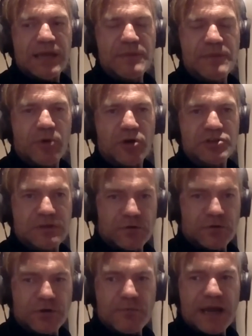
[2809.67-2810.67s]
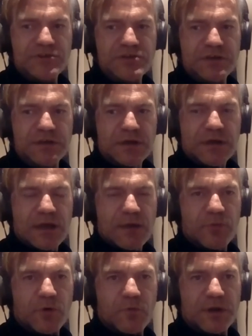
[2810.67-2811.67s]
He became the Barcelona manager,
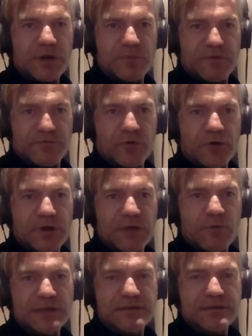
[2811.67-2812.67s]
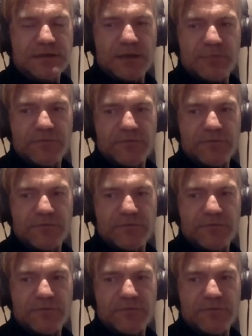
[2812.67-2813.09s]
but went before he went